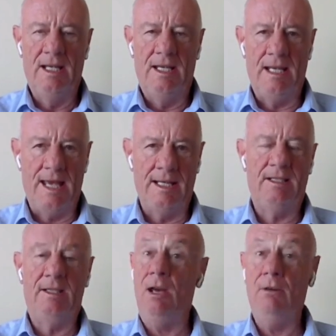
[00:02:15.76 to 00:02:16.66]
And
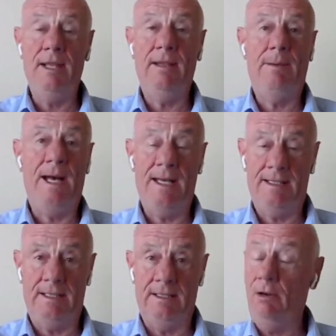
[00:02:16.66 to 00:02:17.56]
no other
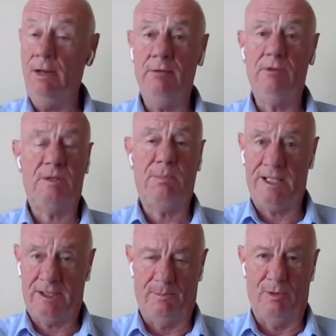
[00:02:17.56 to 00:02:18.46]
party, no other
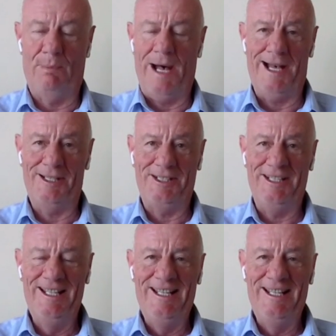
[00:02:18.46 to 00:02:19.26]
respectable party